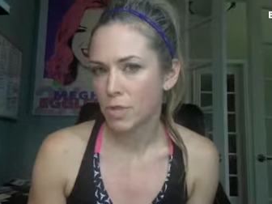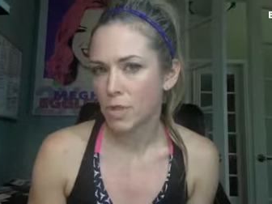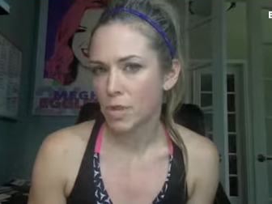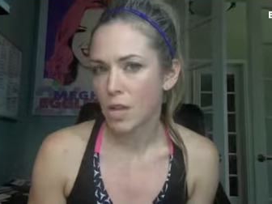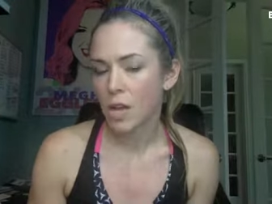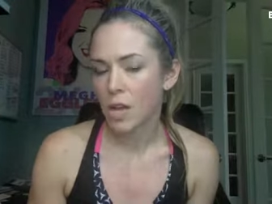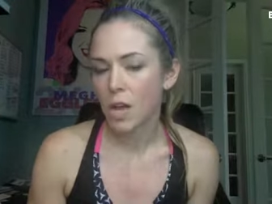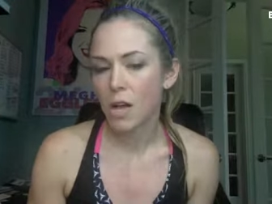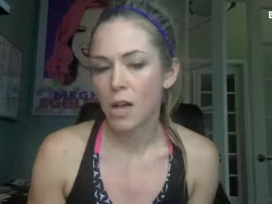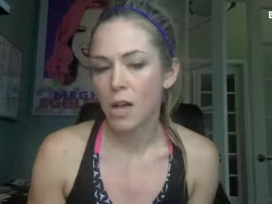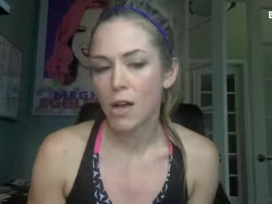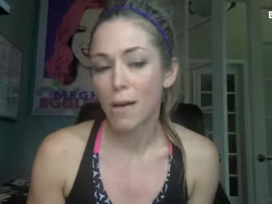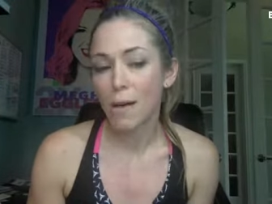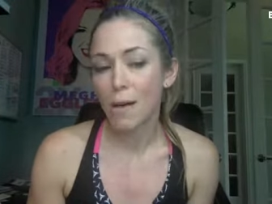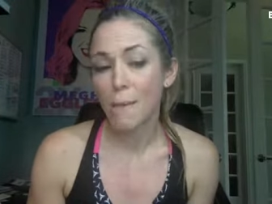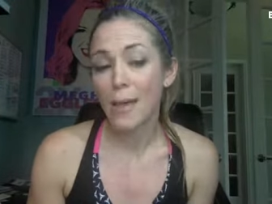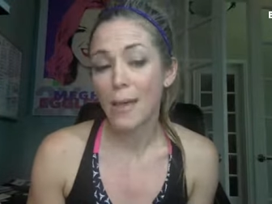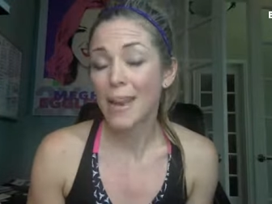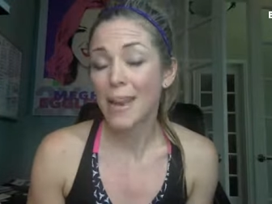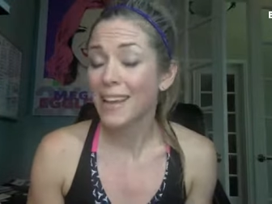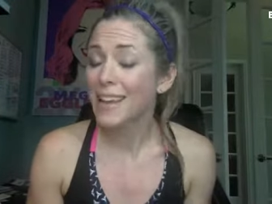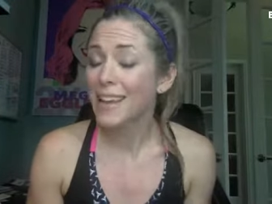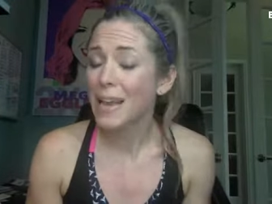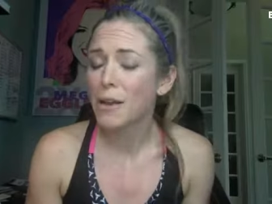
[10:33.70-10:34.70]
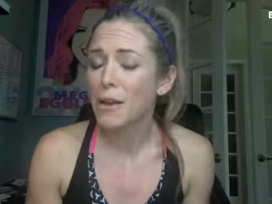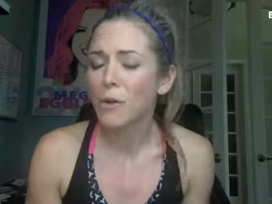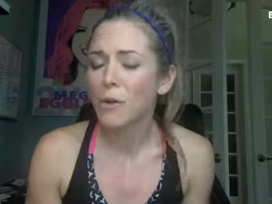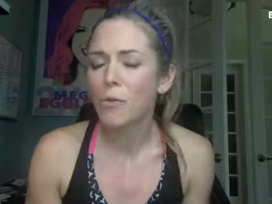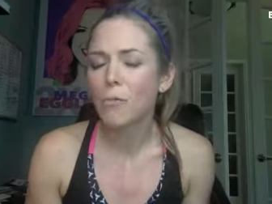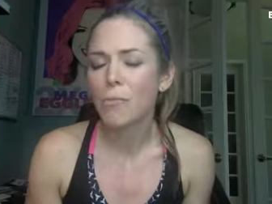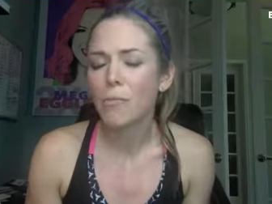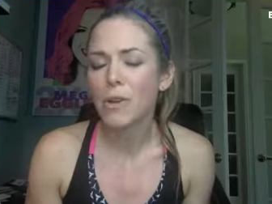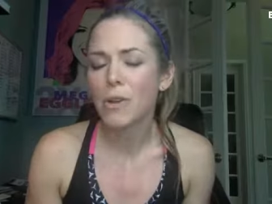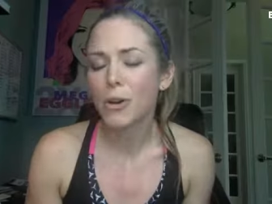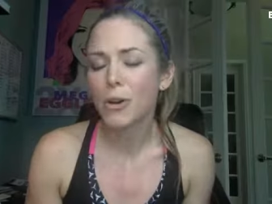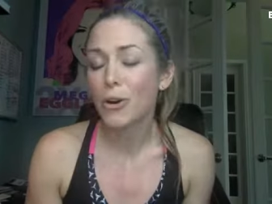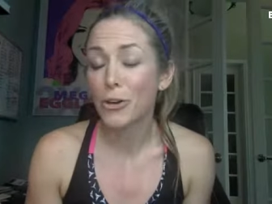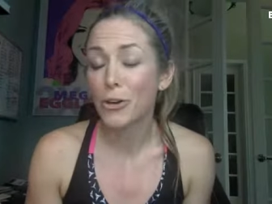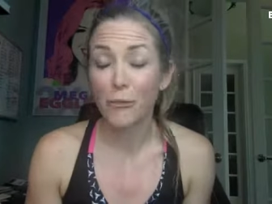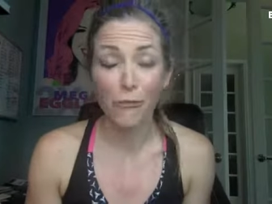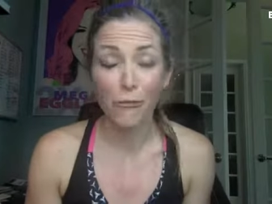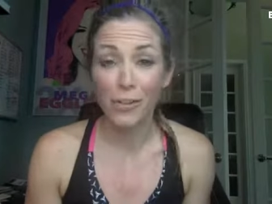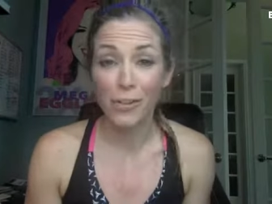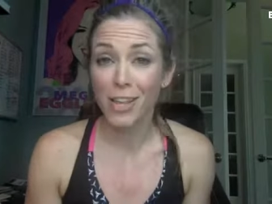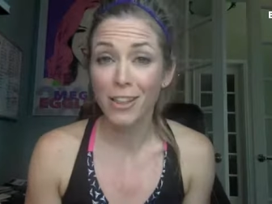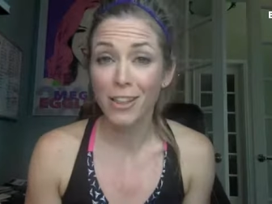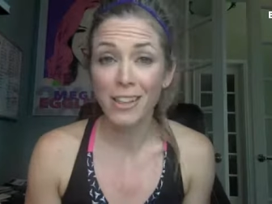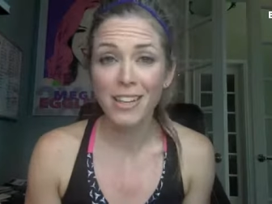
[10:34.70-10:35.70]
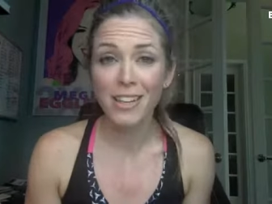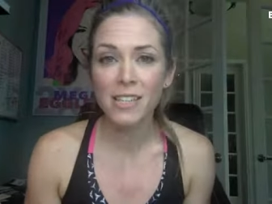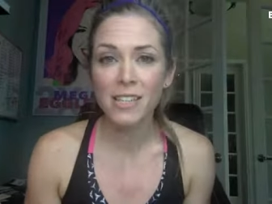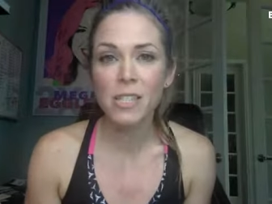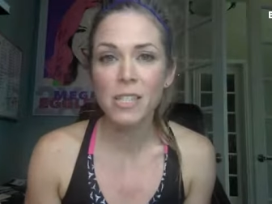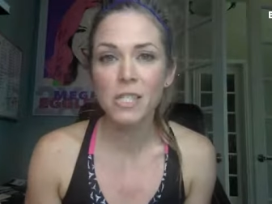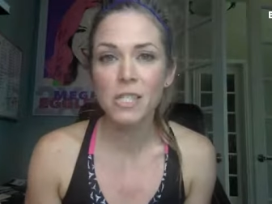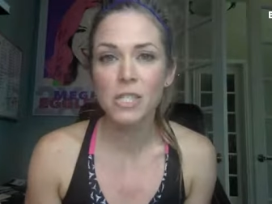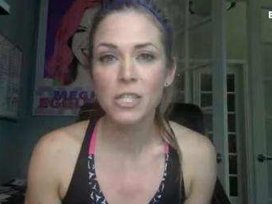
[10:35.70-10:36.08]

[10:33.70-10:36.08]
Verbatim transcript: Um, and can I don't mean to hurt your feelings.